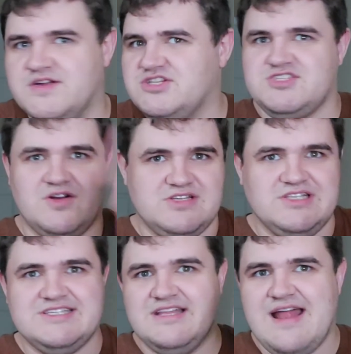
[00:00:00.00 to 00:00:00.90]
He just starts
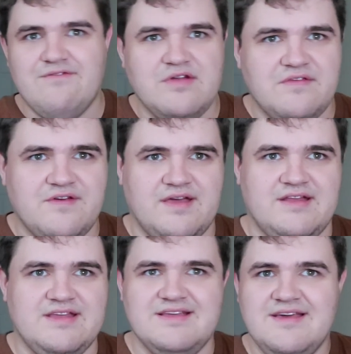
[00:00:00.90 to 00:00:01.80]
listing everything,
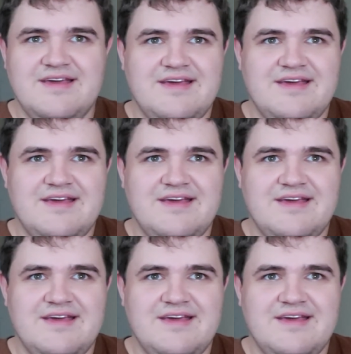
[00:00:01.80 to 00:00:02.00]
and